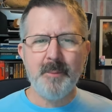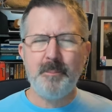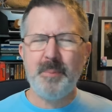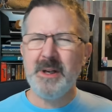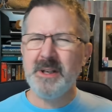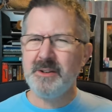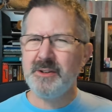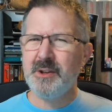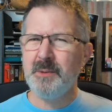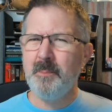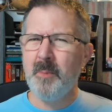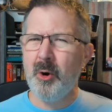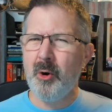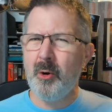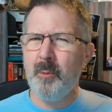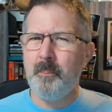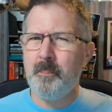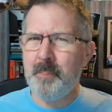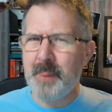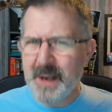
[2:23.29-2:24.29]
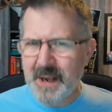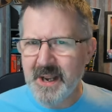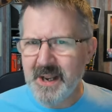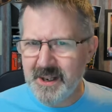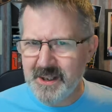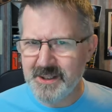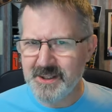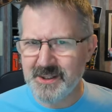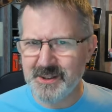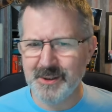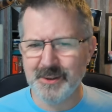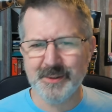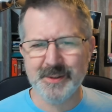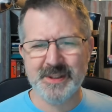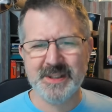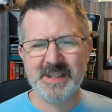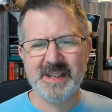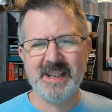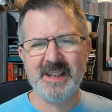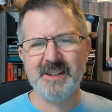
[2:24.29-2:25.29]
but to more personal
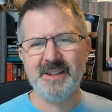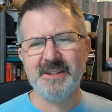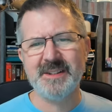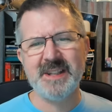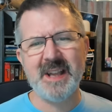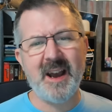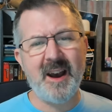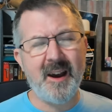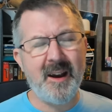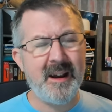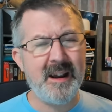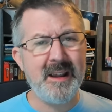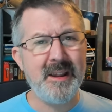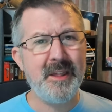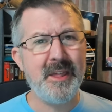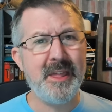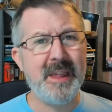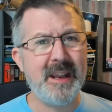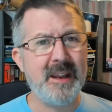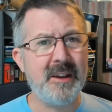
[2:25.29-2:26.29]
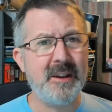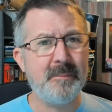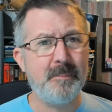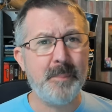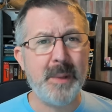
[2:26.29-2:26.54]
skills that I think